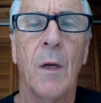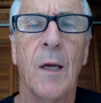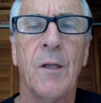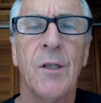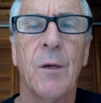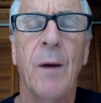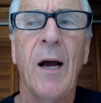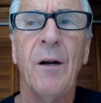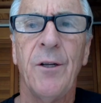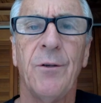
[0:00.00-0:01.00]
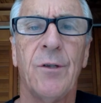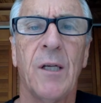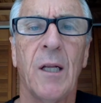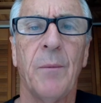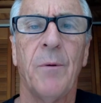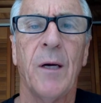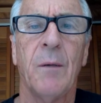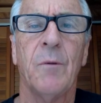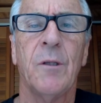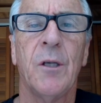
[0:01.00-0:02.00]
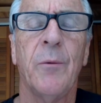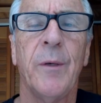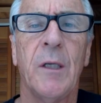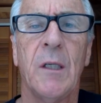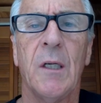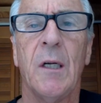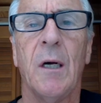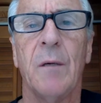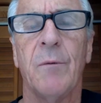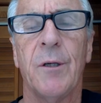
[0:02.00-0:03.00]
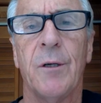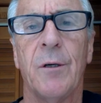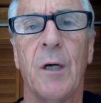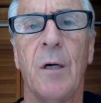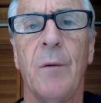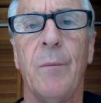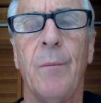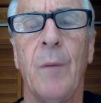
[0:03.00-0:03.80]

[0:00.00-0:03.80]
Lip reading: And so how do you celebrate when so many did not return home?